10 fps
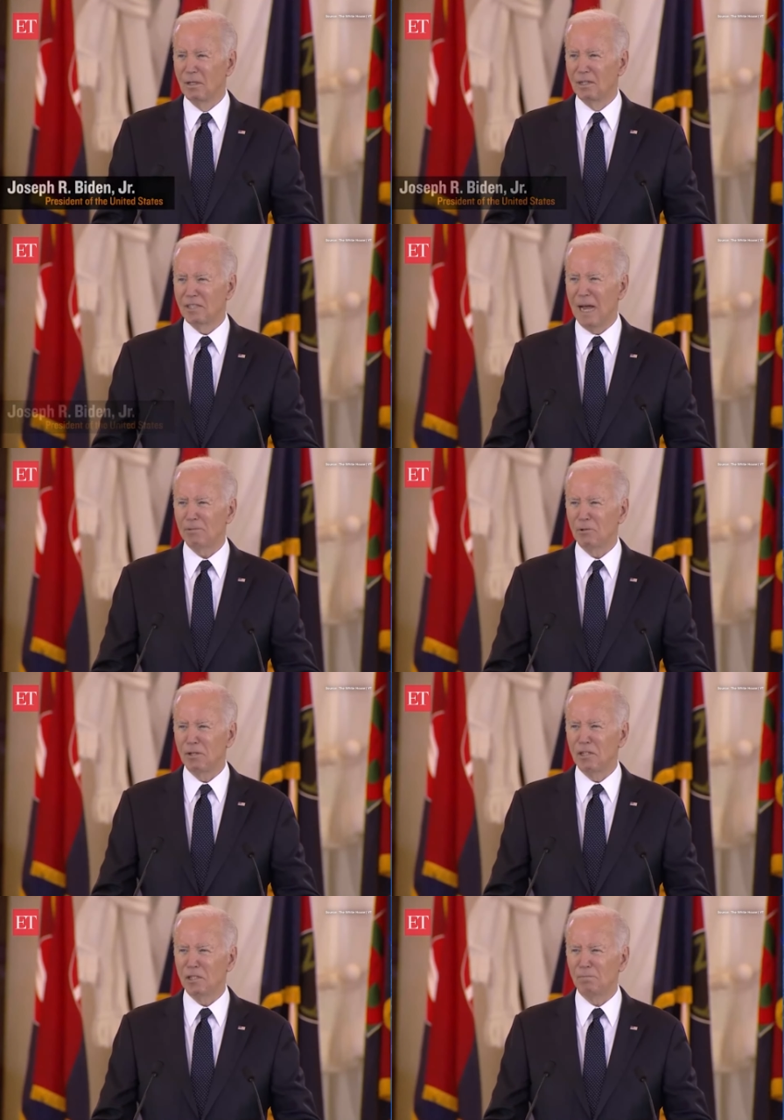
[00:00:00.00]
It's
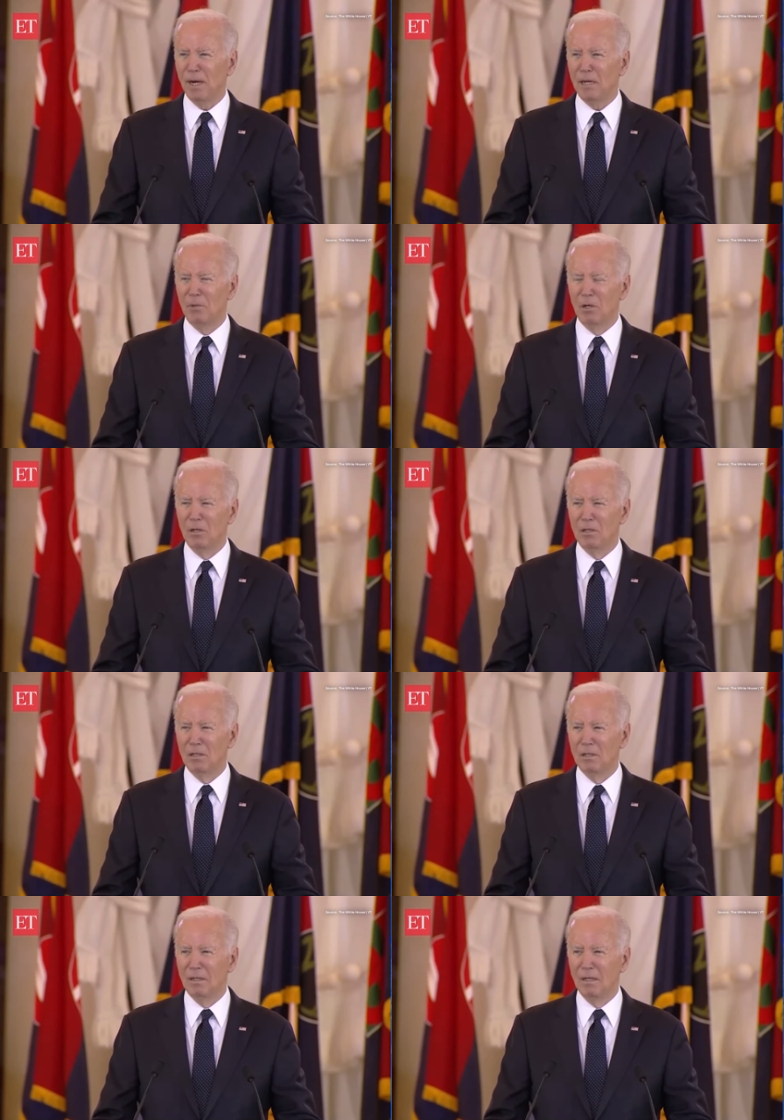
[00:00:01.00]
absolutely despicable,
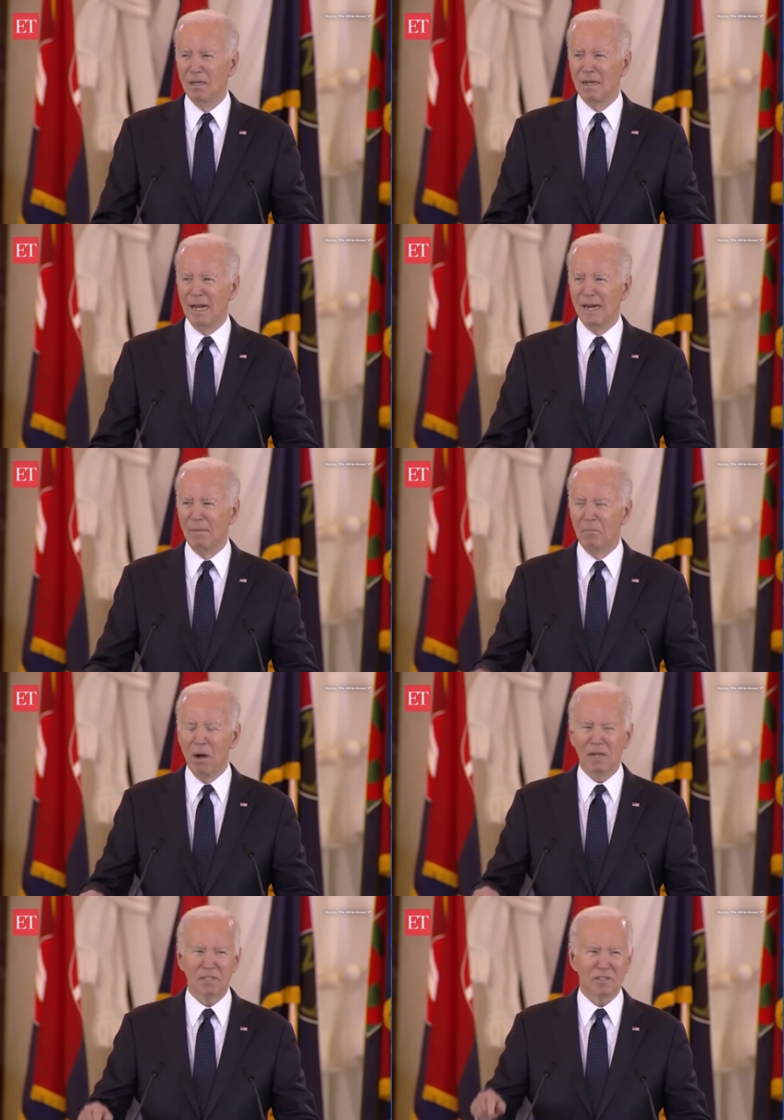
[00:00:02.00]
and it
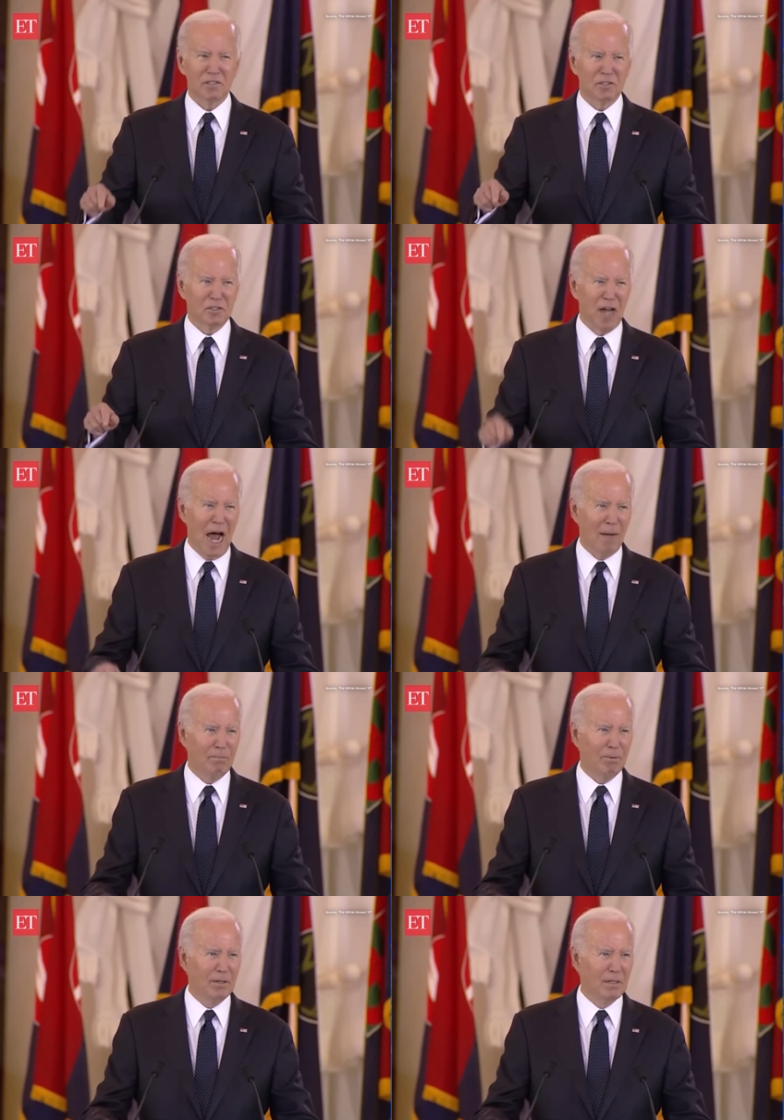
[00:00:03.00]
must stop.
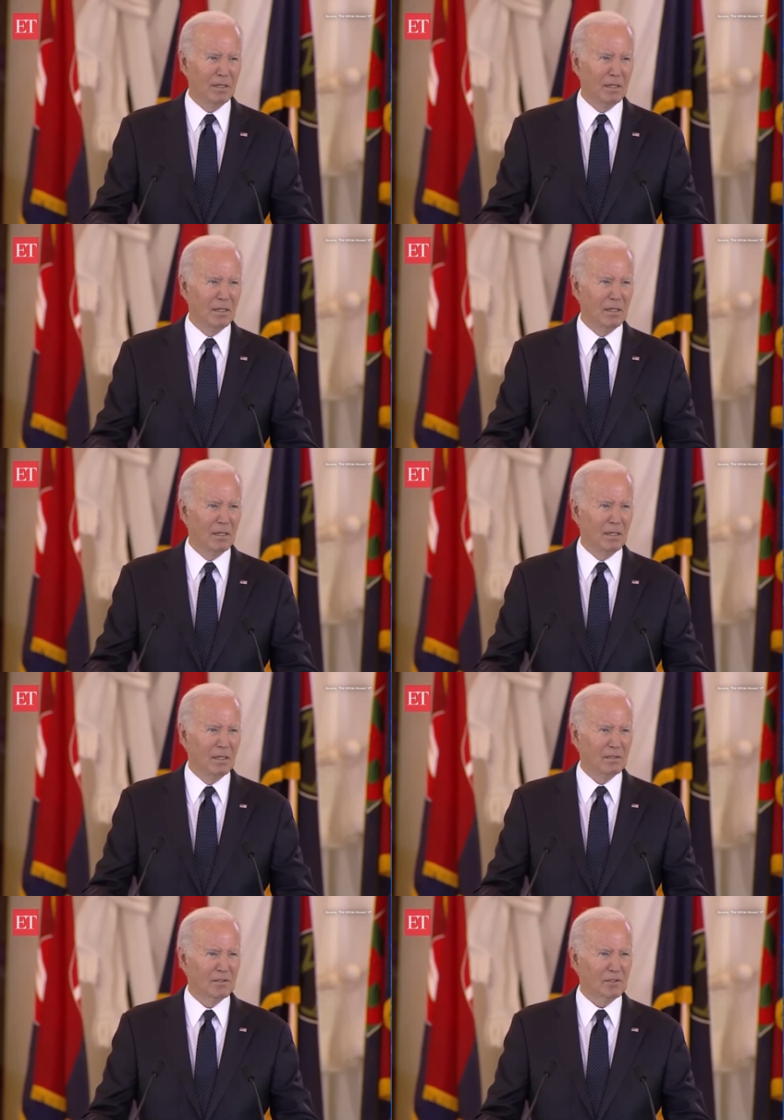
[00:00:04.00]

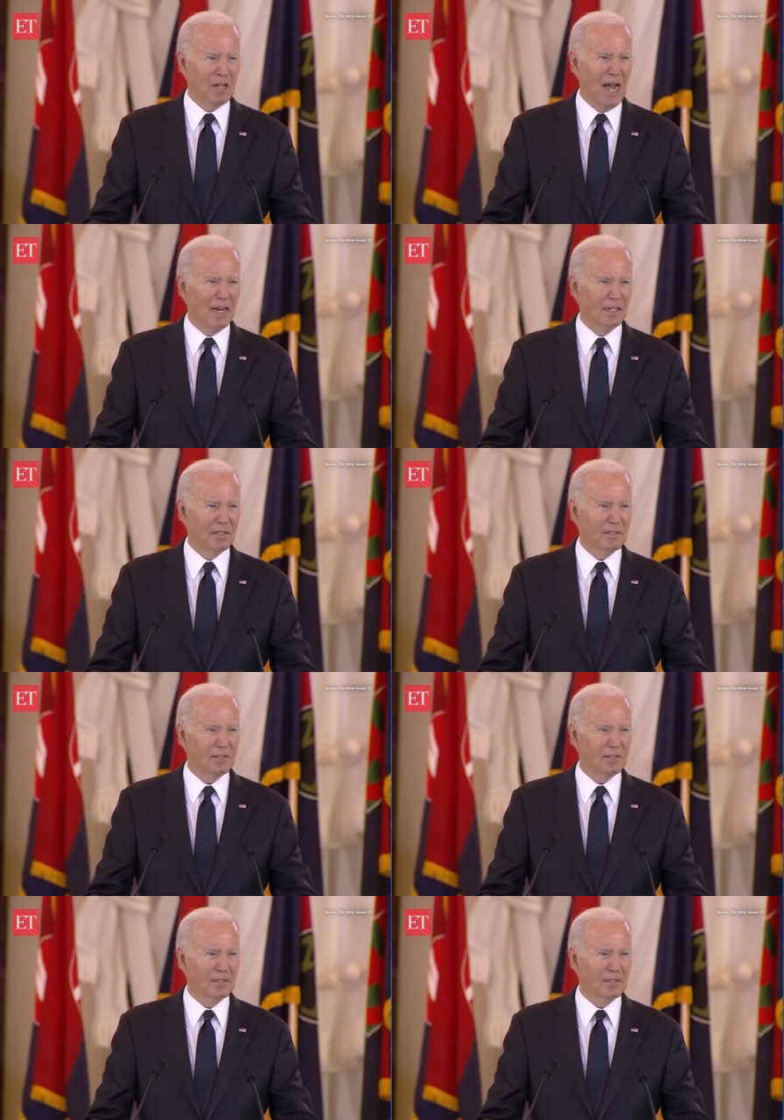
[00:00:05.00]
Silence